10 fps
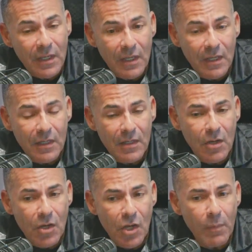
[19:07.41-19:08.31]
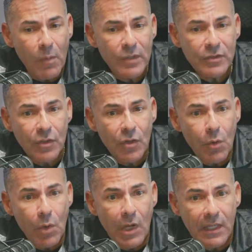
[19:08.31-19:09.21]
A couple of weeks
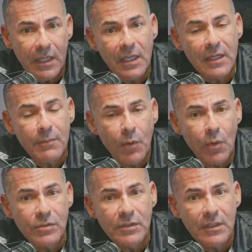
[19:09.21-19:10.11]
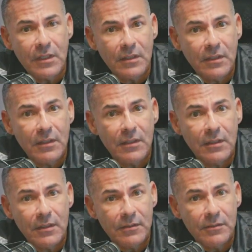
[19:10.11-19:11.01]
ago, a kid posted in
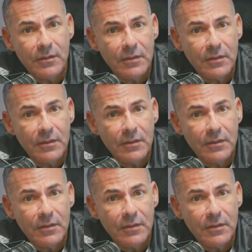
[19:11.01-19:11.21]
the